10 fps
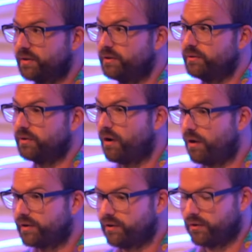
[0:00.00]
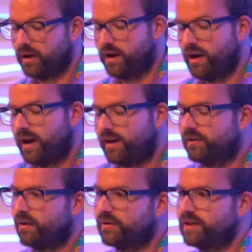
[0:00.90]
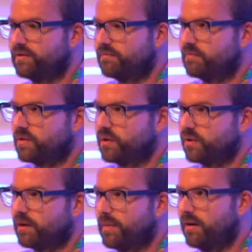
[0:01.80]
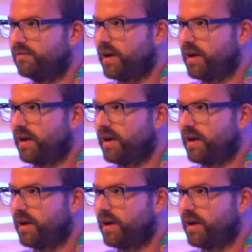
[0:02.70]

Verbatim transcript: included audio, and it only took about